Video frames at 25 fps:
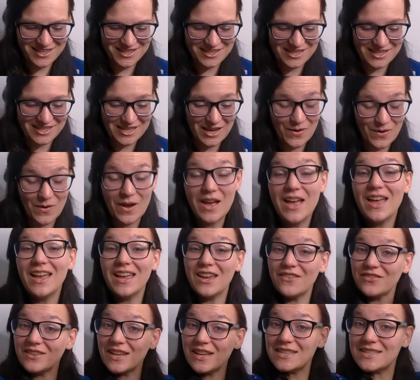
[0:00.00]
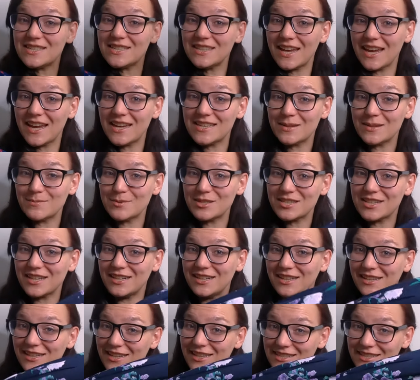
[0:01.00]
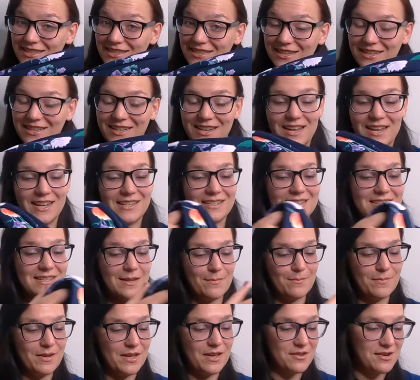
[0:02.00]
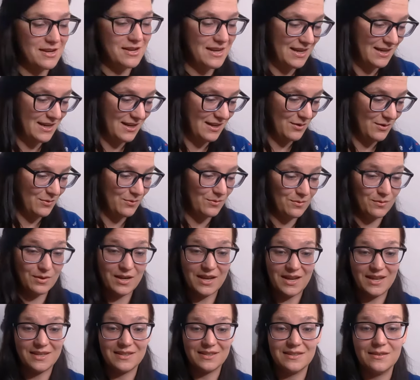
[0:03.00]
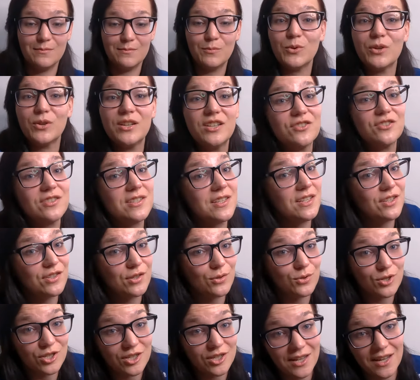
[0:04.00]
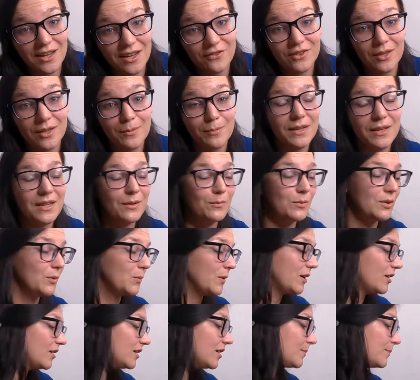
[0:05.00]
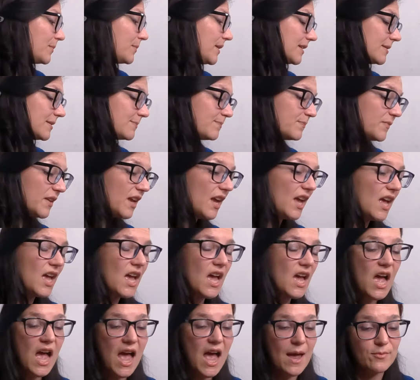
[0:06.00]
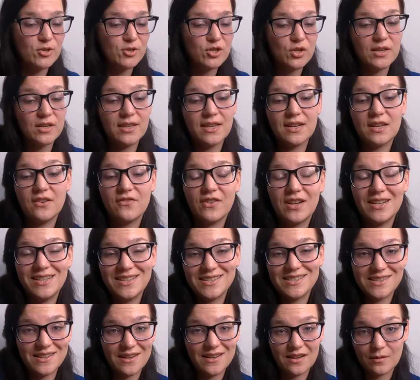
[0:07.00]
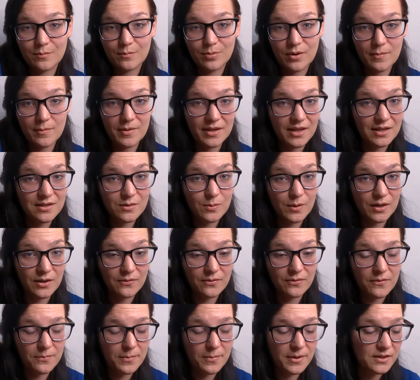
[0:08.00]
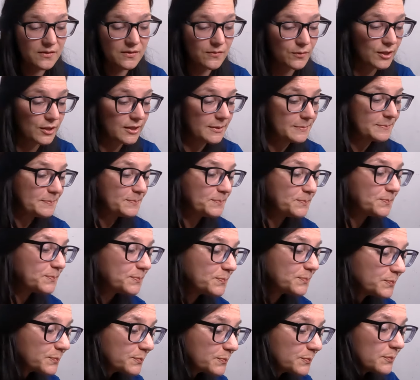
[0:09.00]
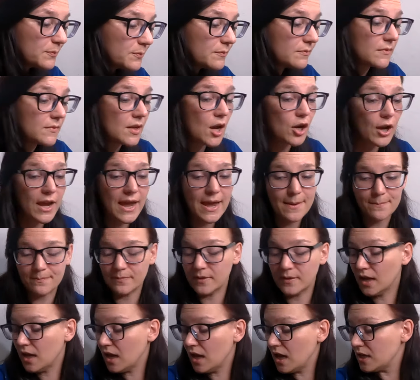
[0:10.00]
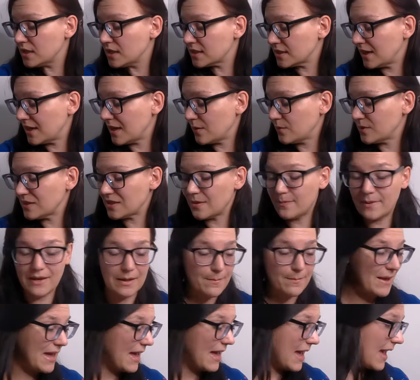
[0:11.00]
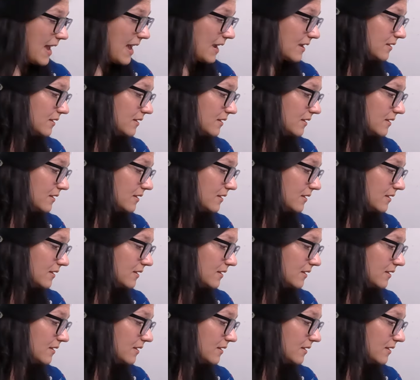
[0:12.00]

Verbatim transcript: So if that's the case, I'm just gonna list it and some other lady who has a more interesting social life than me will wear it. But I'm sure that if I list it, I could probably get twenty-five bucks for it. Okay. So that was the big bag,